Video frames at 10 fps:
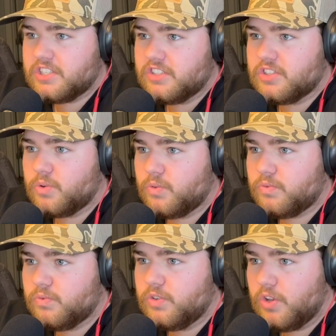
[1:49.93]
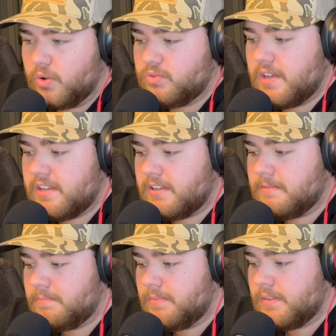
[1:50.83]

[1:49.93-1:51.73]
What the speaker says: in general, note-taking,